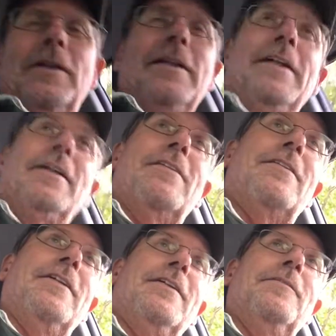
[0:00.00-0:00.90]
reading.
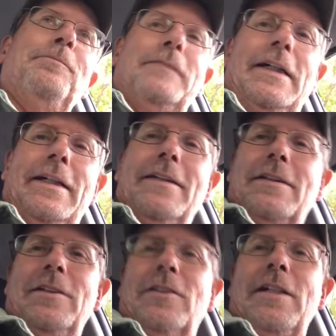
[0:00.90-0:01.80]
So I
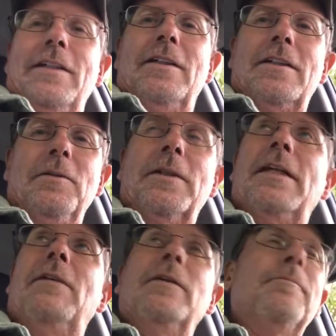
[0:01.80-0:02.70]
guess I just got lucky with
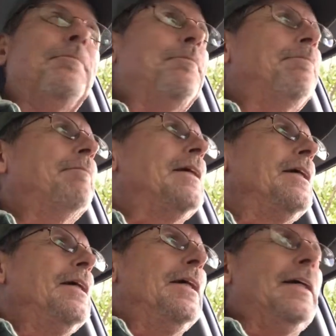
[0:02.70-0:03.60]
that one.
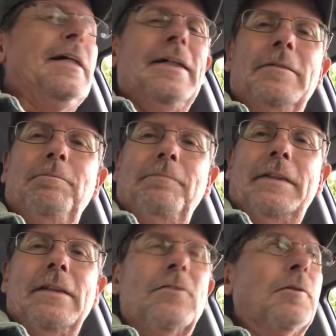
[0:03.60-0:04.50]
Anyhow,
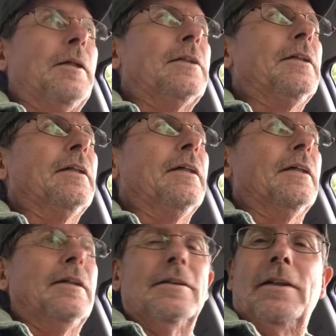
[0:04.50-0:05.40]
thanks for watching,
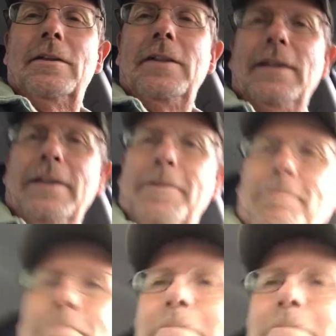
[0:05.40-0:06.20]
and I'll talk to you later.